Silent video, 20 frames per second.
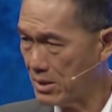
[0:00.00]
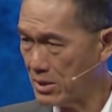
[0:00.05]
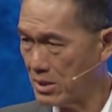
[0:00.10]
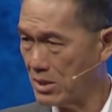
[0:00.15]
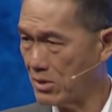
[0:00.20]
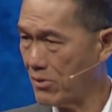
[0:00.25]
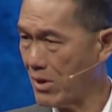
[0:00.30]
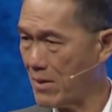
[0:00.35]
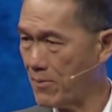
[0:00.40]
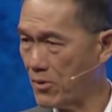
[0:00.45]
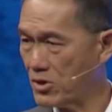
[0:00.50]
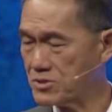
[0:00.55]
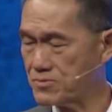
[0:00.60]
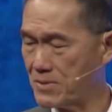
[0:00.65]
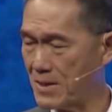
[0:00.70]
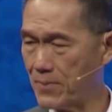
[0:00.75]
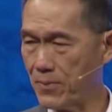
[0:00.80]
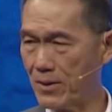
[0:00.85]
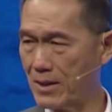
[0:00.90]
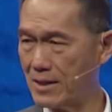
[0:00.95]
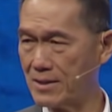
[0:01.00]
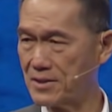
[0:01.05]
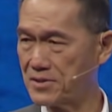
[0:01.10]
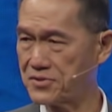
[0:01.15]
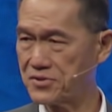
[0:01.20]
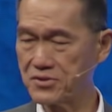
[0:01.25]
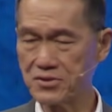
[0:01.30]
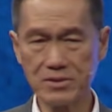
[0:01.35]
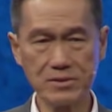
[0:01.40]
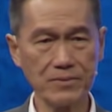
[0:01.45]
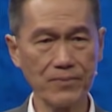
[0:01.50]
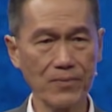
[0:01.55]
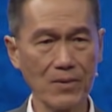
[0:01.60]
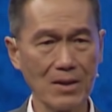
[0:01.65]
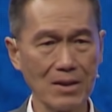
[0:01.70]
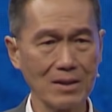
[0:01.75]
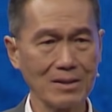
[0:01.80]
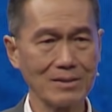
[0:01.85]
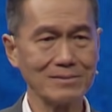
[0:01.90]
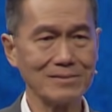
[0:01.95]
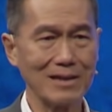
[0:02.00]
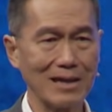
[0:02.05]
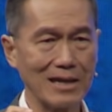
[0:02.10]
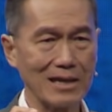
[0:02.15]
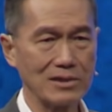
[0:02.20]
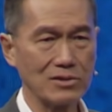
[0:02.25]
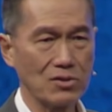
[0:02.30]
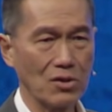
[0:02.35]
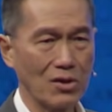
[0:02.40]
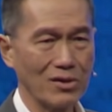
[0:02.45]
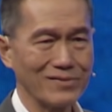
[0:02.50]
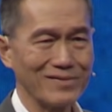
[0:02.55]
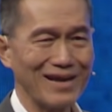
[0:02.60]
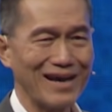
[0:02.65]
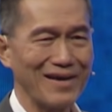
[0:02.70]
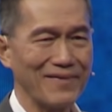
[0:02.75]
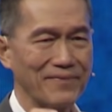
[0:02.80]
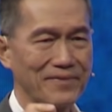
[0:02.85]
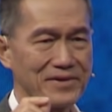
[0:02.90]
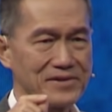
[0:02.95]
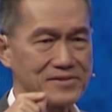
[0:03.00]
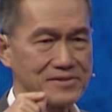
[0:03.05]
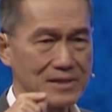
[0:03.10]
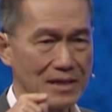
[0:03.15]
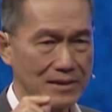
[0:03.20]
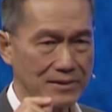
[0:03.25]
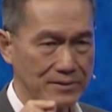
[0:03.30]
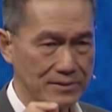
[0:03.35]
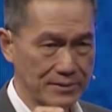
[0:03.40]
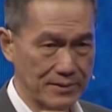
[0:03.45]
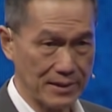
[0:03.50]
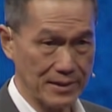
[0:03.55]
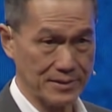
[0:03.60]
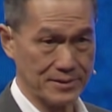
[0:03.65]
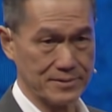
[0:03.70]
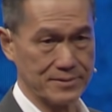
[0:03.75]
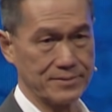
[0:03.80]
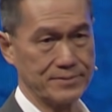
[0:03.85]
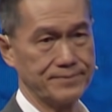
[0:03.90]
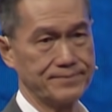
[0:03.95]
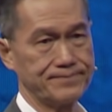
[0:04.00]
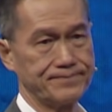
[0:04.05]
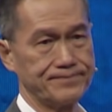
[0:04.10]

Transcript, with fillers: You know why most people are not sure? They don't understand grace.